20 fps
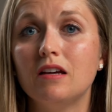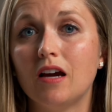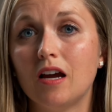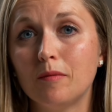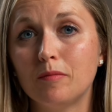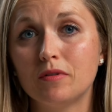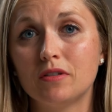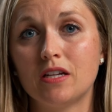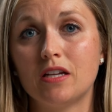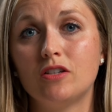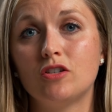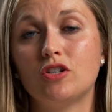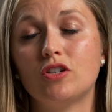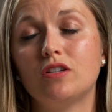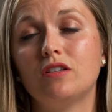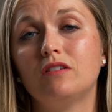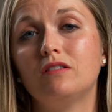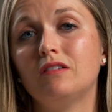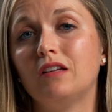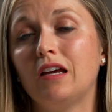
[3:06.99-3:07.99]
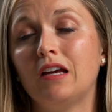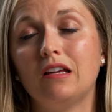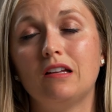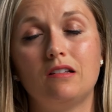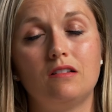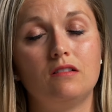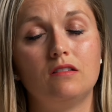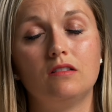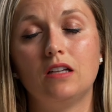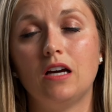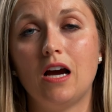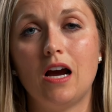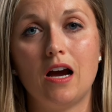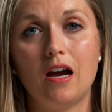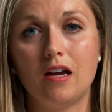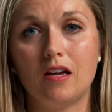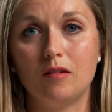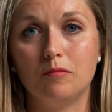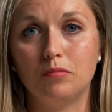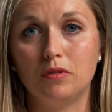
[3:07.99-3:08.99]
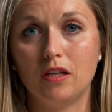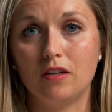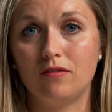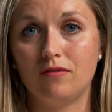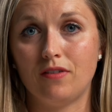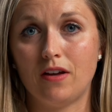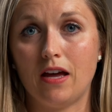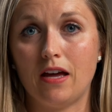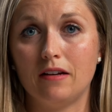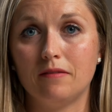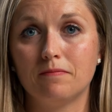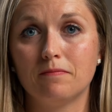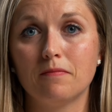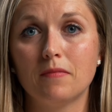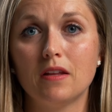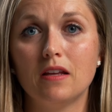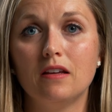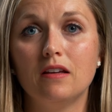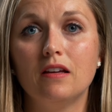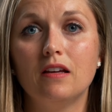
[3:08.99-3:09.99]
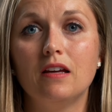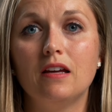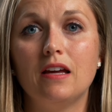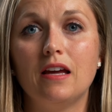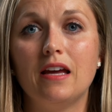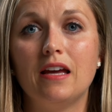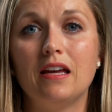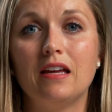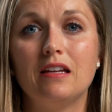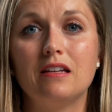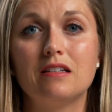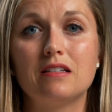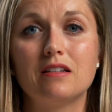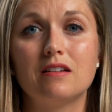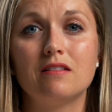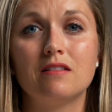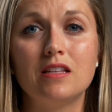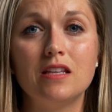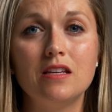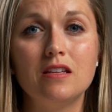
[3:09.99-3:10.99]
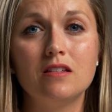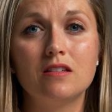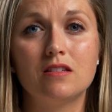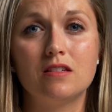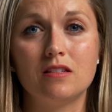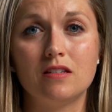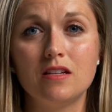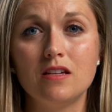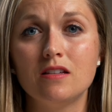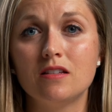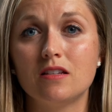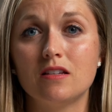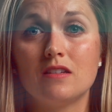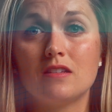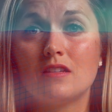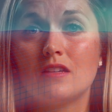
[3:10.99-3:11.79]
hypertension, and high blood fat. And these diseases